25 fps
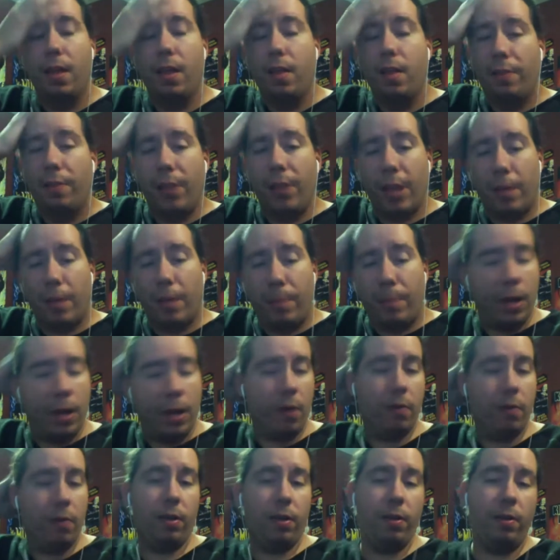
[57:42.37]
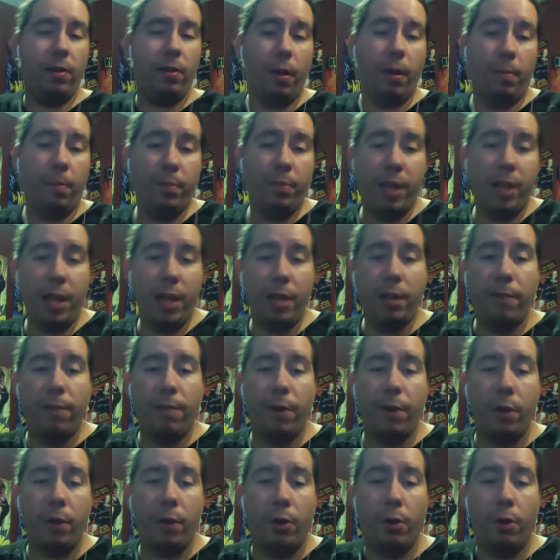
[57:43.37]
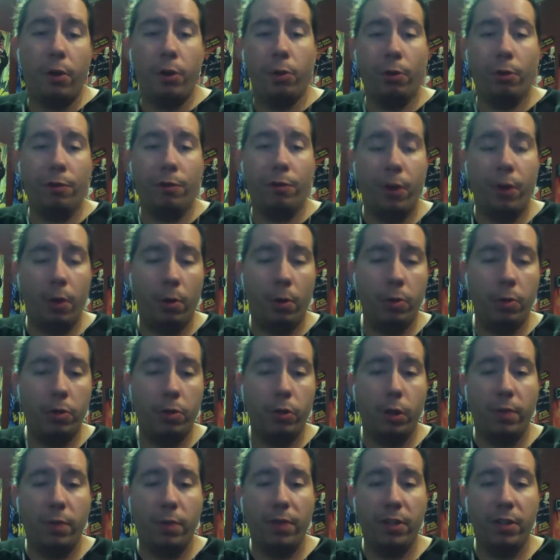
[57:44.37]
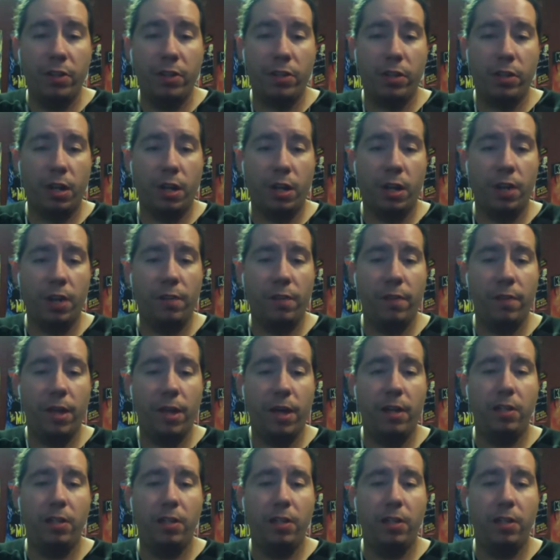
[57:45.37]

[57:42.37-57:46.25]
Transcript: they apparently obtained a photo through a photo service of a